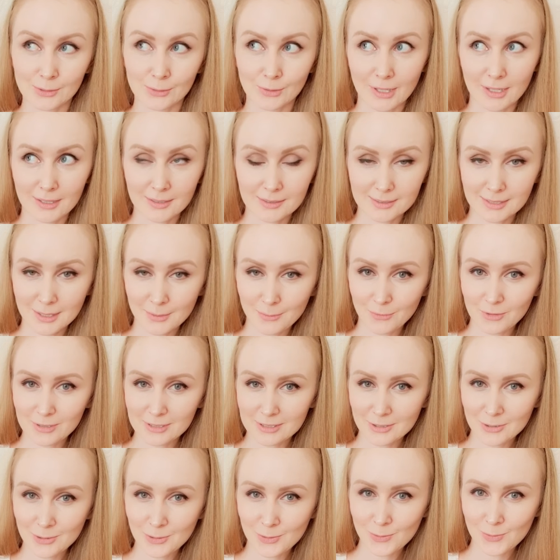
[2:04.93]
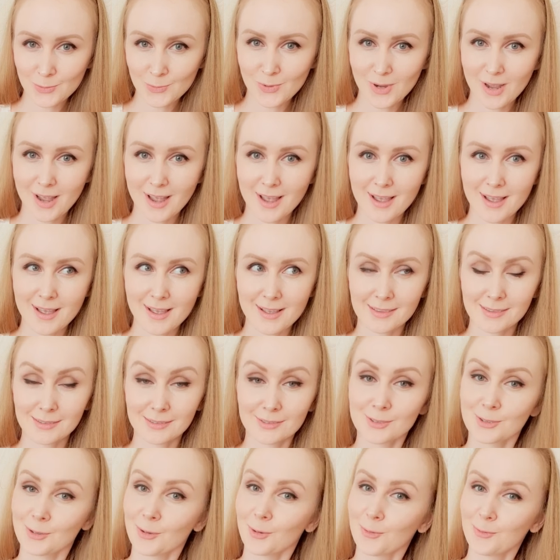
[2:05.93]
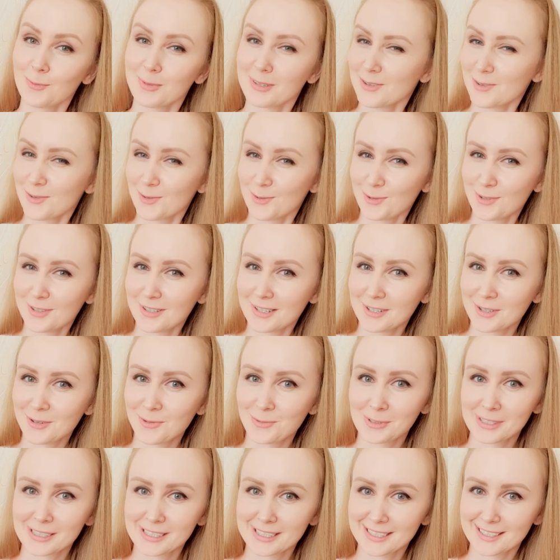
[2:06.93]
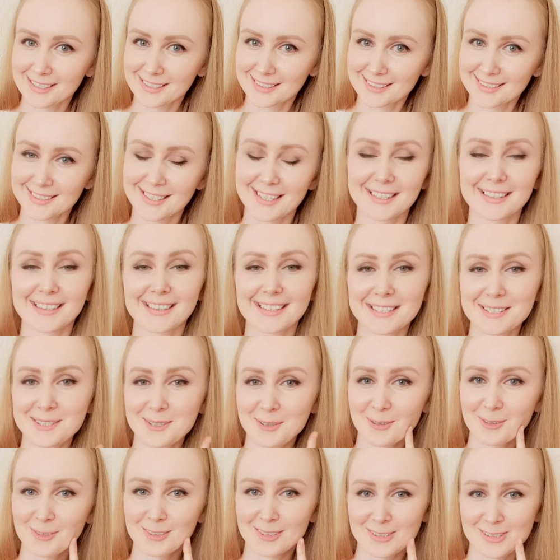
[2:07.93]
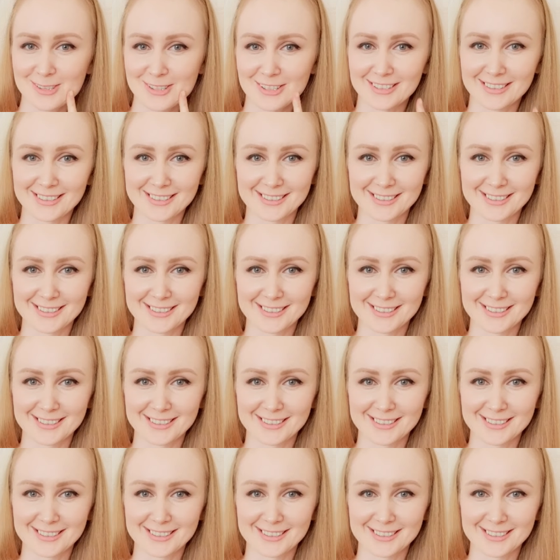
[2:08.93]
you like someone new and so be sure you will kiss at least on the cheek.